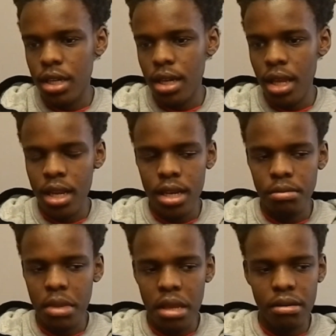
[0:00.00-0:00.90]

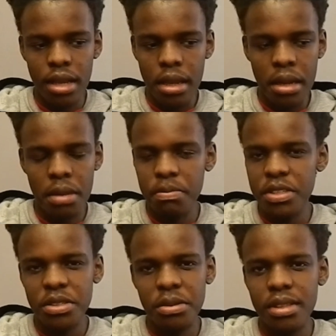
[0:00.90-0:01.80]
an
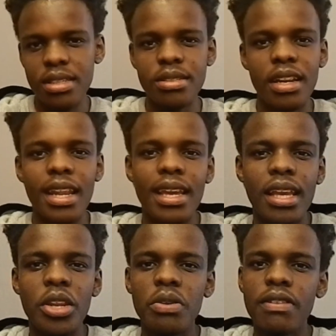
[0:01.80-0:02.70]
episode that's not like
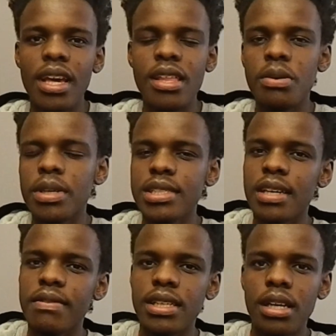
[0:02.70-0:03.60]
any of the other ones
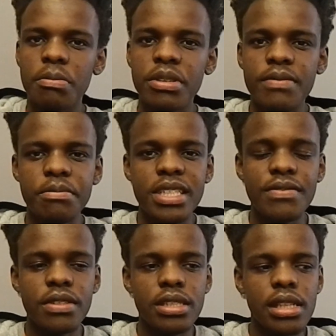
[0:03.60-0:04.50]
I've done
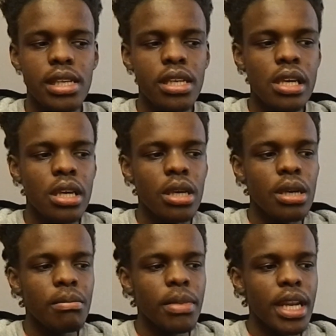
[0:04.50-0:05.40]
previously,
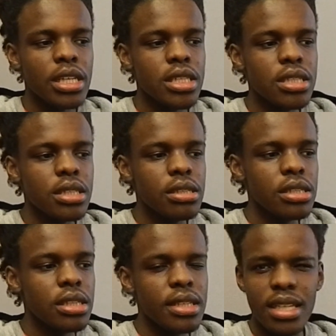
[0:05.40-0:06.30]
but I just
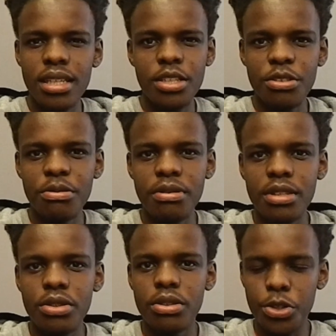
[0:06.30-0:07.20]
needed to
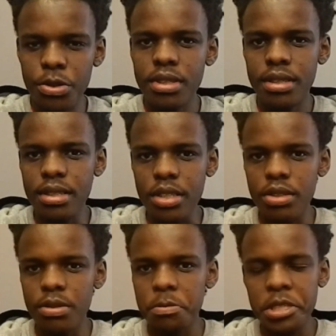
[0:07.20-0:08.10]
do this,
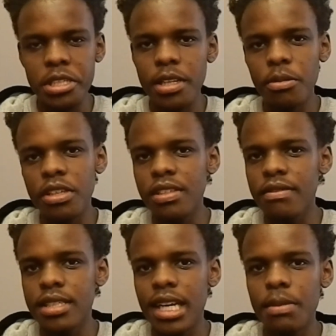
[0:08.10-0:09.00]
especially because of
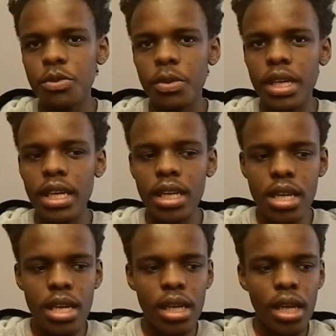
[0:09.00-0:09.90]
the times we're in
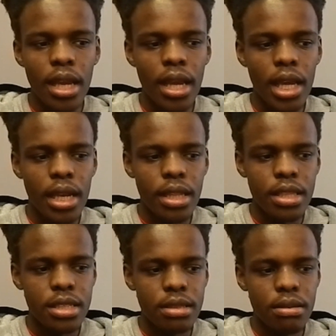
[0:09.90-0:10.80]
and
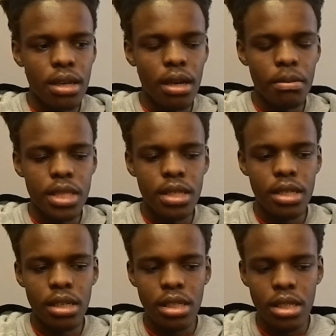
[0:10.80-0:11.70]
this
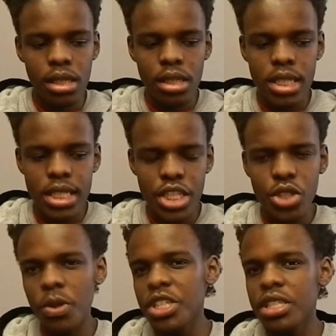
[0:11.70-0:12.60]
the
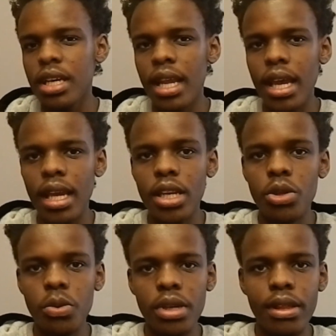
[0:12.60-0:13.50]
situation at
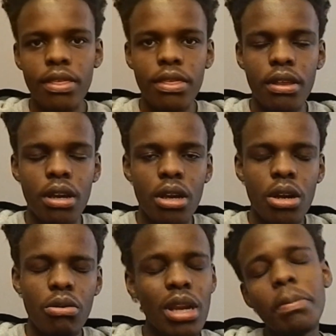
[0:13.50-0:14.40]
hand with
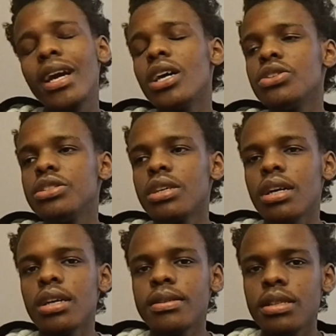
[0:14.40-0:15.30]
rape
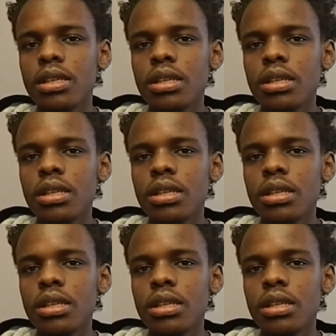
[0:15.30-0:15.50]
culture,